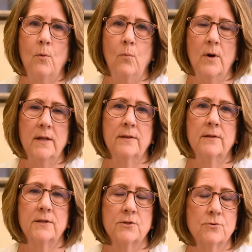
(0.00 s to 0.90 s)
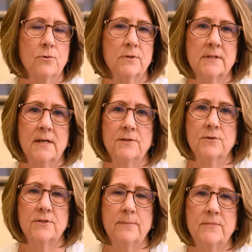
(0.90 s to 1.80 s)
when the stroke signs or
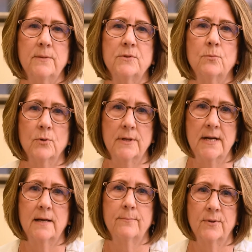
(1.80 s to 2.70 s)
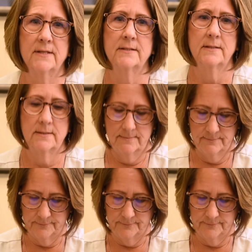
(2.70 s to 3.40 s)
symptoms were not present.